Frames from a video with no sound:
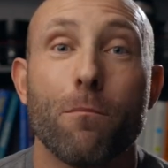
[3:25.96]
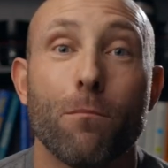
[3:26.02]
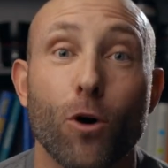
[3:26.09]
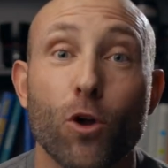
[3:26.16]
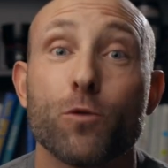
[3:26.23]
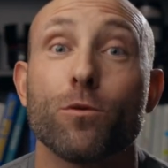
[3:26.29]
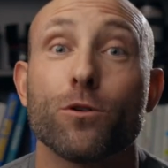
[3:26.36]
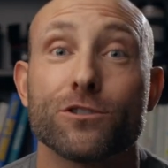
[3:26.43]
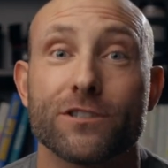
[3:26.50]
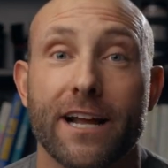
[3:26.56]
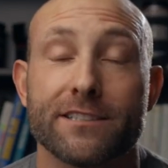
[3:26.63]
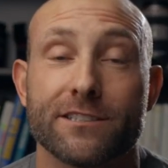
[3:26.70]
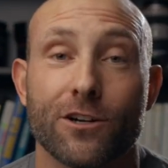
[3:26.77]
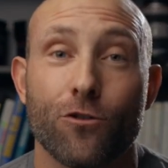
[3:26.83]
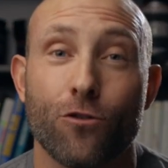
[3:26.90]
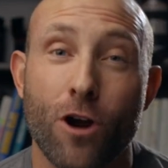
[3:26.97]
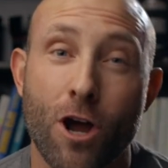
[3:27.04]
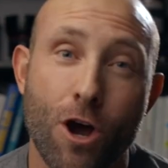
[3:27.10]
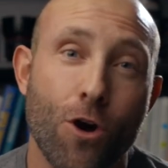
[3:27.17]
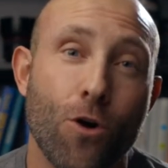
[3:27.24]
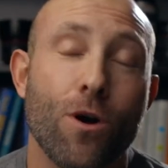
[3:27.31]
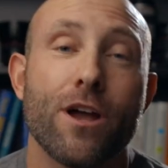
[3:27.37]
multiple sets in a
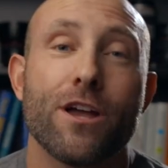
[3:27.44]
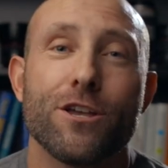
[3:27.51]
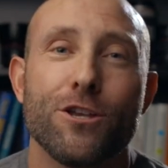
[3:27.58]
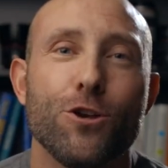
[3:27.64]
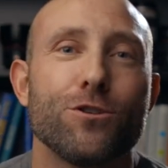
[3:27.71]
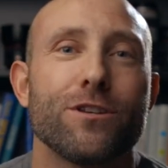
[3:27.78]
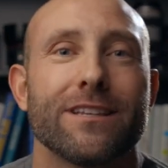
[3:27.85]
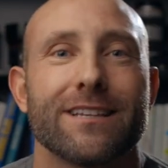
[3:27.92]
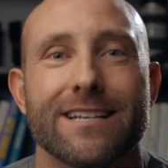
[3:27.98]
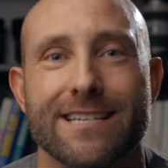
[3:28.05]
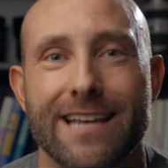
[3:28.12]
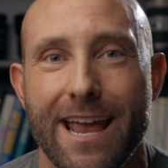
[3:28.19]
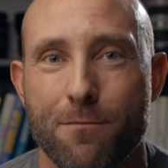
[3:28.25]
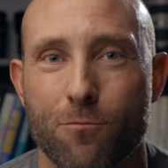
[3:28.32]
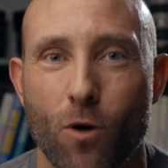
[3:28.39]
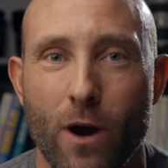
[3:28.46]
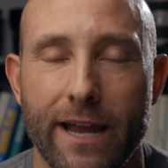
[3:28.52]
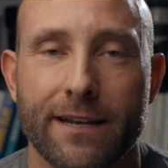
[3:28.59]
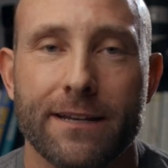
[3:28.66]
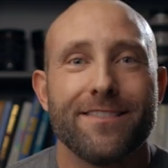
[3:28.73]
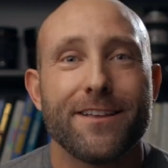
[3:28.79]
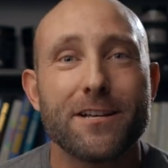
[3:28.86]
row using the same
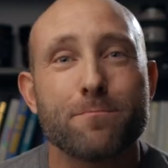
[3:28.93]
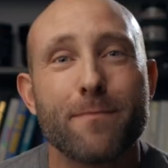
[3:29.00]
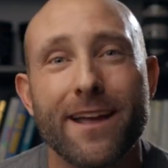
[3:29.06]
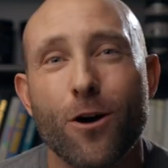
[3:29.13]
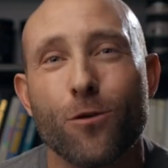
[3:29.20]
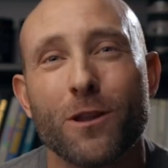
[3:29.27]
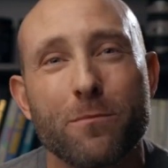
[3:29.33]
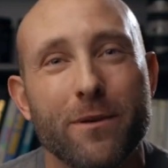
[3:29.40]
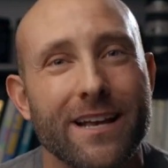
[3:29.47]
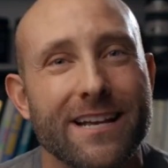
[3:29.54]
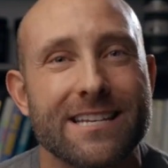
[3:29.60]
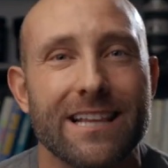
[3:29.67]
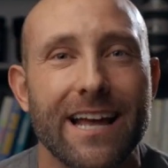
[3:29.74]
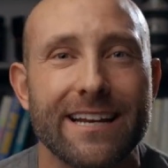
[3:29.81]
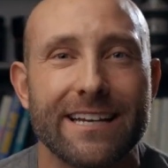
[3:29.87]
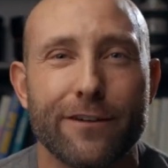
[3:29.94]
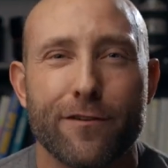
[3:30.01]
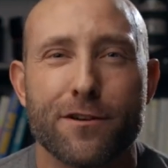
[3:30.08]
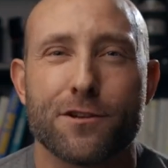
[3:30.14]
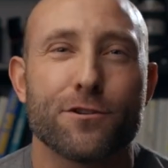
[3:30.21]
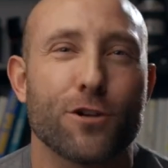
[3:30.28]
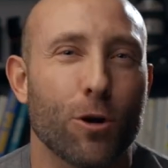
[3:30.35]
weight. This may only be a slight
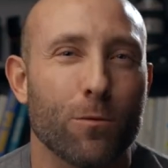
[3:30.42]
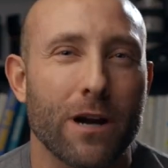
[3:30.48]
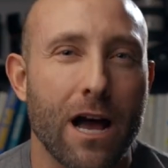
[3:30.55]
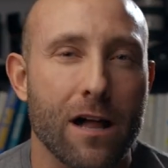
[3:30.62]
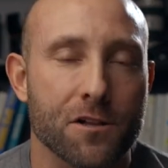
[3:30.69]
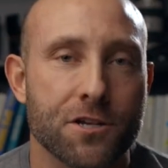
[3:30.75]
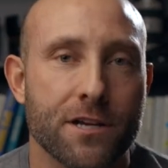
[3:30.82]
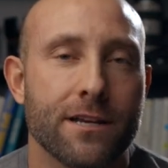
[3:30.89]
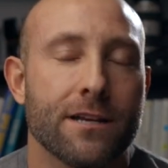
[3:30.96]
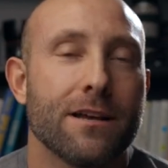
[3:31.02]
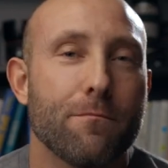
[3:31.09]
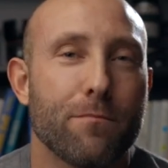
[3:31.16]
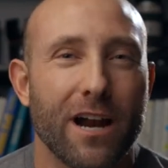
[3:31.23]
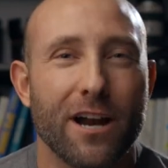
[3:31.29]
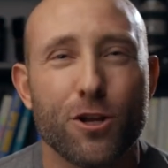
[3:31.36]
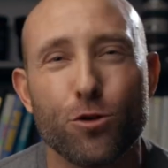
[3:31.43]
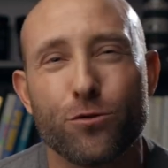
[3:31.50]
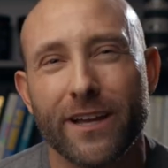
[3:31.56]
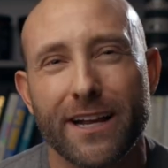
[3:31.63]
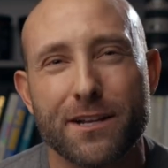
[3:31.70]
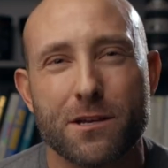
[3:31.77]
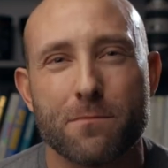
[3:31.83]
difference in terminology, but I do
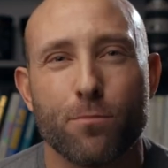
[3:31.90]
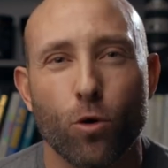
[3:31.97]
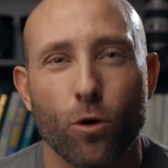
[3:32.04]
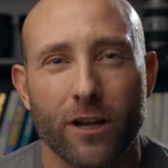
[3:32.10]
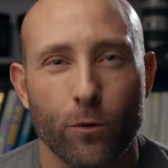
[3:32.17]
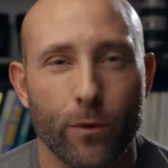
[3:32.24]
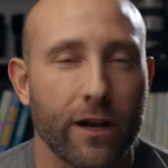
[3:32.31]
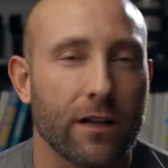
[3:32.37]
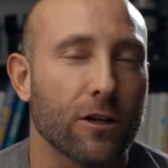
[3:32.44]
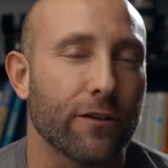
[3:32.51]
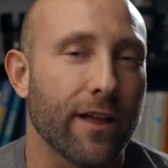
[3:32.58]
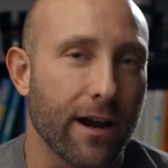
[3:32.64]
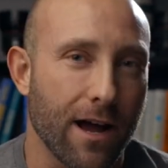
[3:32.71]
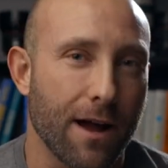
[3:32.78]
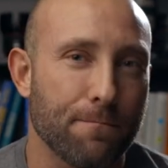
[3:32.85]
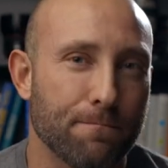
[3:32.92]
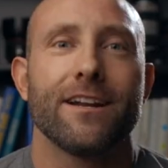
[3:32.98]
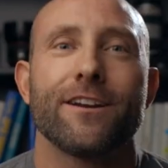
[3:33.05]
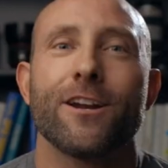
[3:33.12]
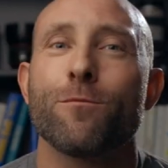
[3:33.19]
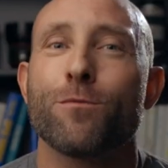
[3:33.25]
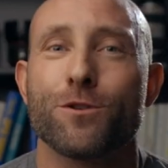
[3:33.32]
think it's important that we clear that up.
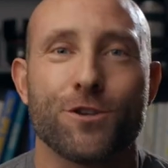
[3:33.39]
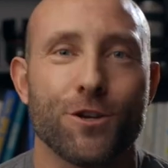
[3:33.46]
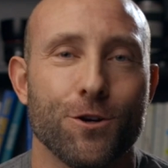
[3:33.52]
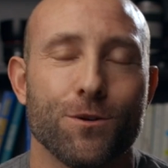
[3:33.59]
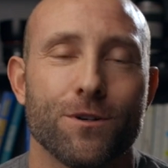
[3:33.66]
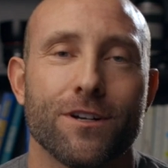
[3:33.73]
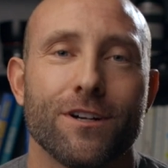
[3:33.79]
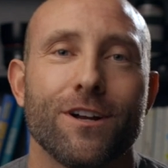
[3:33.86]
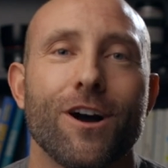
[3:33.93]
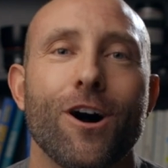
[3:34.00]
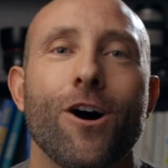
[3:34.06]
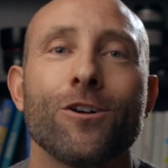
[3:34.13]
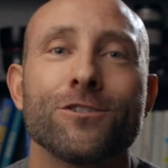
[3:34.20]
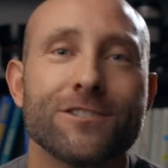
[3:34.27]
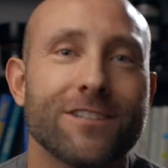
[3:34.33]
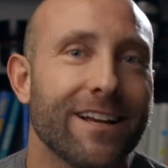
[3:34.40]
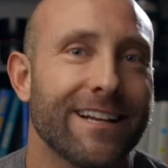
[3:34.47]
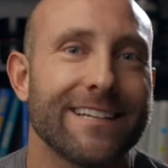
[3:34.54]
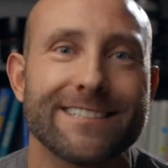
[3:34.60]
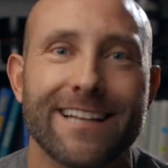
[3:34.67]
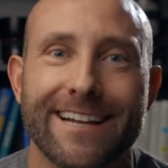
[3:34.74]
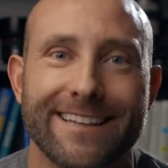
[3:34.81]
Number two, all
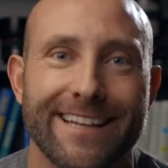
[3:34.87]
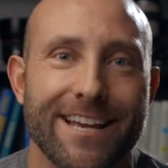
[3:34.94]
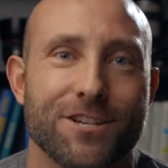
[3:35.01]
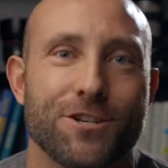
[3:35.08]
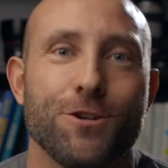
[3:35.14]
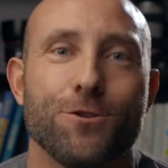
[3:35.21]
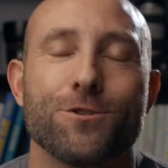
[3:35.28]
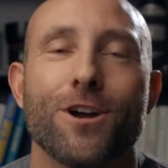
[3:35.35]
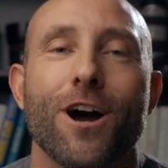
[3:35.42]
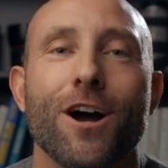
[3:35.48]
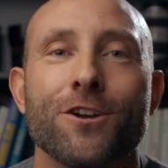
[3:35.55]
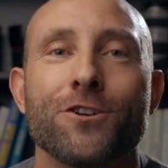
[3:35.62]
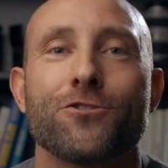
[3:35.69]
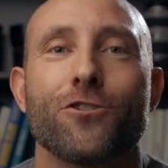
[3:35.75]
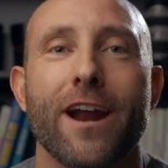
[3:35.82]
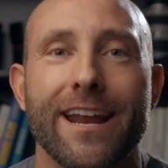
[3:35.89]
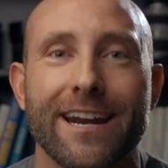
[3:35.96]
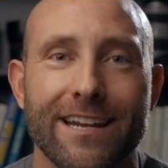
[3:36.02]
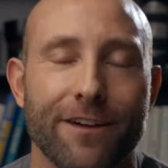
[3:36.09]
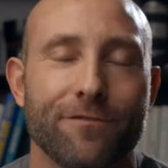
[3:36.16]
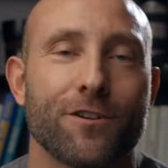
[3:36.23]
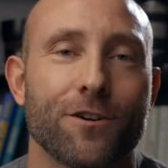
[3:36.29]
studies like this use
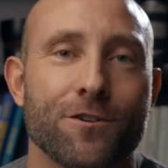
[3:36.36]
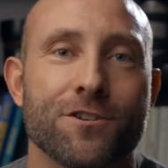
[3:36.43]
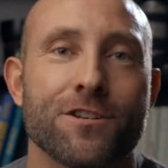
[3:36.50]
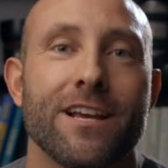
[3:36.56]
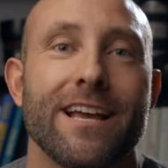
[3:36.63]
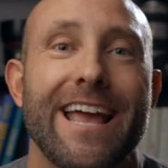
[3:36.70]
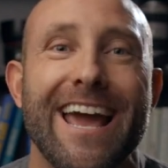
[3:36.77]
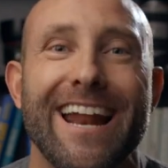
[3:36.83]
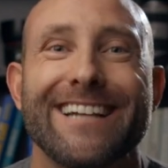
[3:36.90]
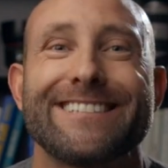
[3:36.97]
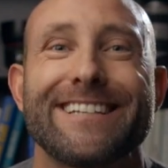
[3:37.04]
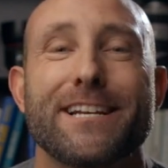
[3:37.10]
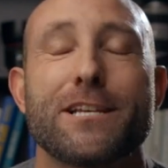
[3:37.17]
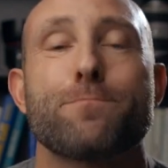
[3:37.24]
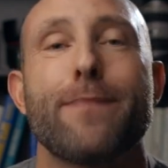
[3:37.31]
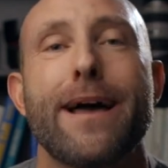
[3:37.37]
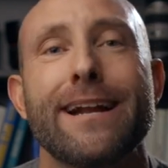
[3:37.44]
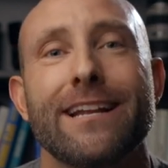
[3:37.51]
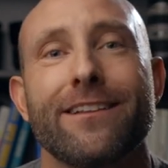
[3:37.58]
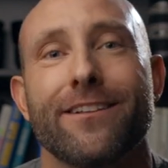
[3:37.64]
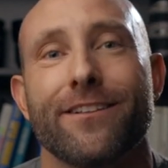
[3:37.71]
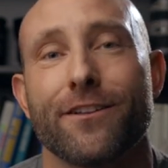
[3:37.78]
untrained lifters, and it's
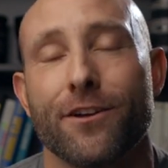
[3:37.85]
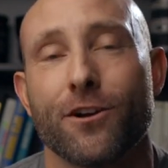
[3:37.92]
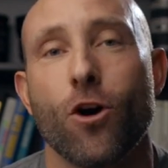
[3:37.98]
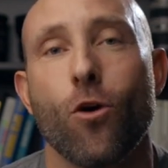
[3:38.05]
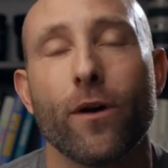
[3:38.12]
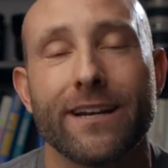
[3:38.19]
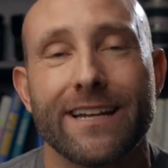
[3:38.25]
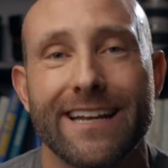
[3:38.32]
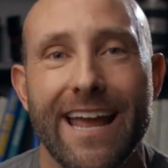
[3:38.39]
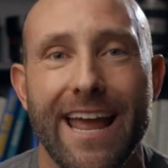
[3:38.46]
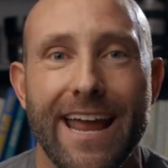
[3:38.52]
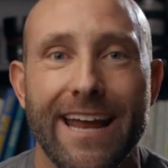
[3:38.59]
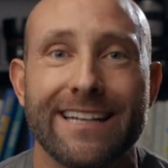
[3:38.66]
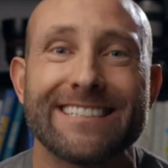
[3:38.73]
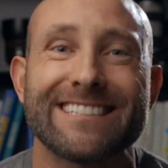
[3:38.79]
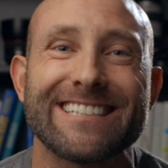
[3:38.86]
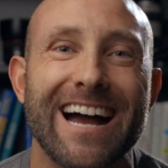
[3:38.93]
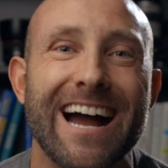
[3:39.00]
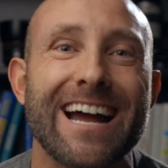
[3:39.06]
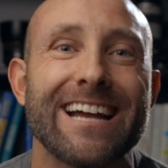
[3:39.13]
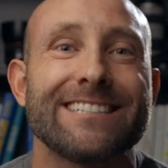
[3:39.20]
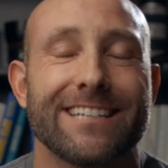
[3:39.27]
expected that they're going to gain
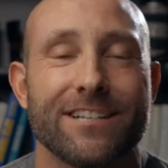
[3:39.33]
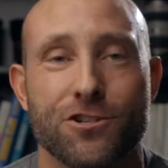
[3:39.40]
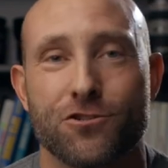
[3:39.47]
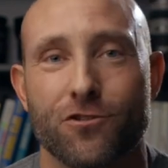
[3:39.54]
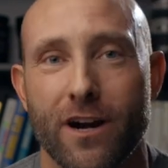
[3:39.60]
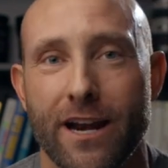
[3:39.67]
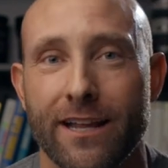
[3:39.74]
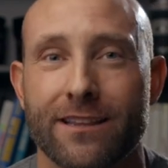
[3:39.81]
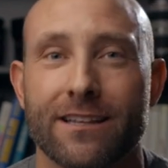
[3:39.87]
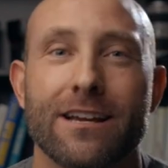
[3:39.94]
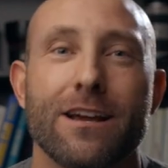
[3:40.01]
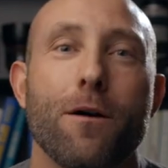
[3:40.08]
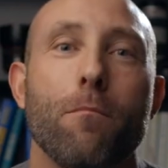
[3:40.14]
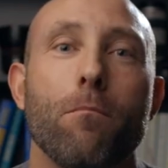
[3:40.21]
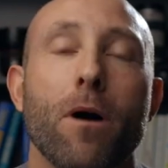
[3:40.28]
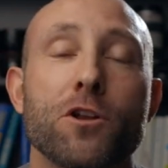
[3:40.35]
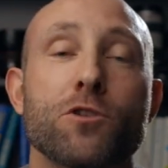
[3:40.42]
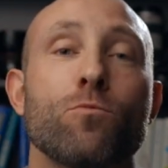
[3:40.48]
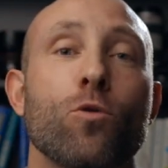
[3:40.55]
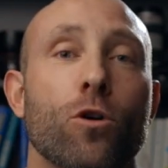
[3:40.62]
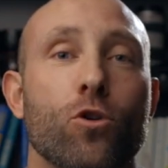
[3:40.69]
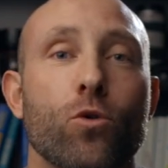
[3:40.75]
size and strength much
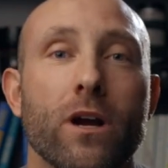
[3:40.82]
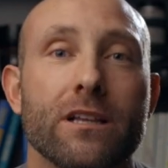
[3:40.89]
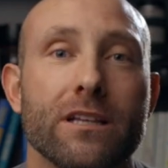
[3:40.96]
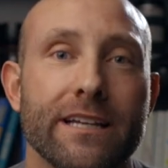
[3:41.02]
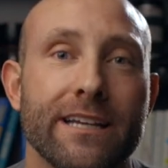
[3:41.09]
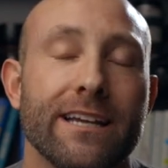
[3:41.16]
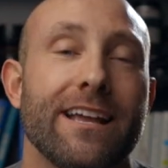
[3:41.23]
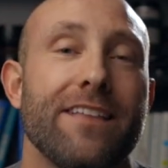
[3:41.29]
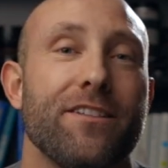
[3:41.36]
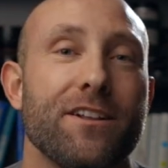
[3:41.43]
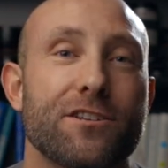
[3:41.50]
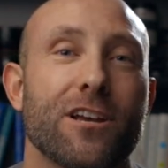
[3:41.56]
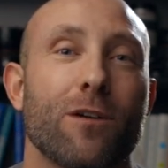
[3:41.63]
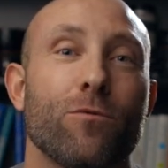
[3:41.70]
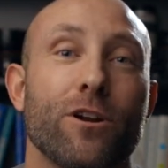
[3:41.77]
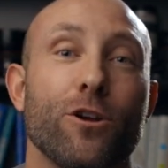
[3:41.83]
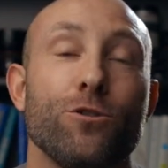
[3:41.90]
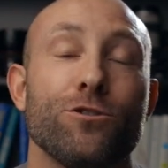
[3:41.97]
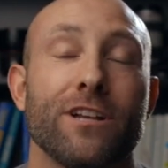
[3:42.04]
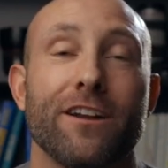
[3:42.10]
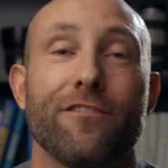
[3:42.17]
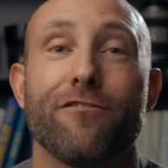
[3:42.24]
more quickly than someone
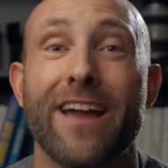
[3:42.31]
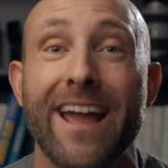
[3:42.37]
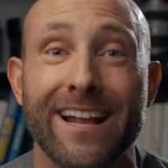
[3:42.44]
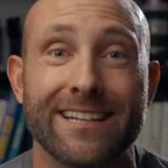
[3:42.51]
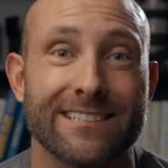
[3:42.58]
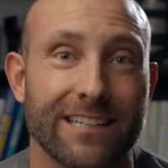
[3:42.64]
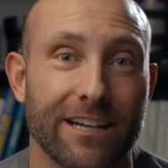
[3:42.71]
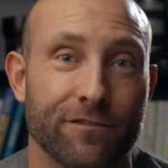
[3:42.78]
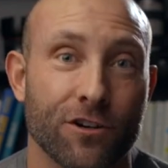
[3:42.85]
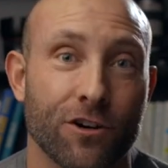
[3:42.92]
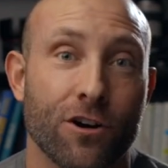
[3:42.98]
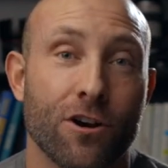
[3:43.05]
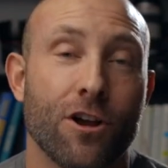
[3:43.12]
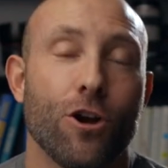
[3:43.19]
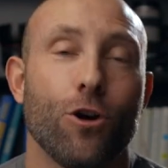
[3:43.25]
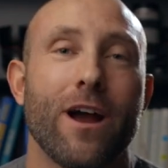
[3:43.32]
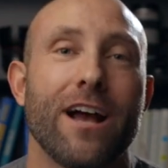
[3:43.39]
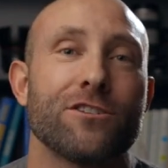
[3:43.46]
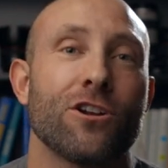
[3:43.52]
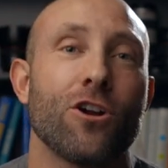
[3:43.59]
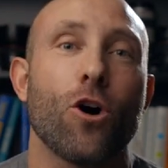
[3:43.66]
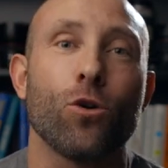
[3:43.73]
who's an advanced lifter who
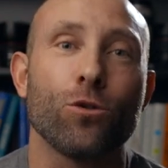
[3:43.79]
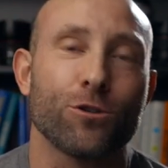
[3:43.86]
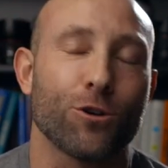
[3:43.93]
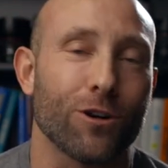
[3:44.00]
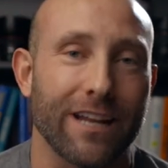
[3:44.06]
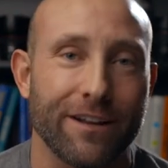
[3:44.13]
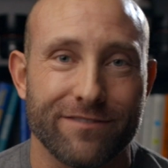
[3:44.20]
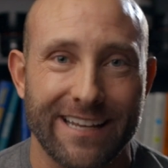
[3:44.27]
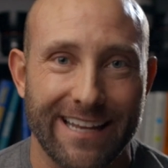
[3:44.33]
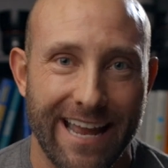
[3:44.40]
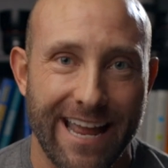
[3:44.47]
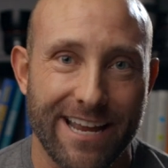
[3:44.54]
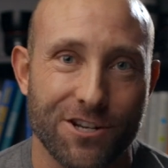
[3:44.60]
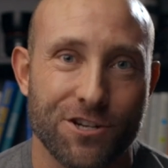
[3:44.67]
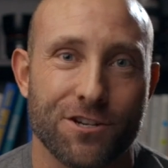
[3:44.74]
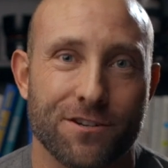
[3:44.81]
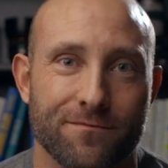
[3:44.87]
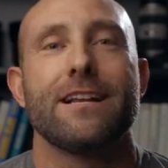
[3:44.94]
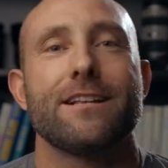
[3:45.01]
has an older lifting age.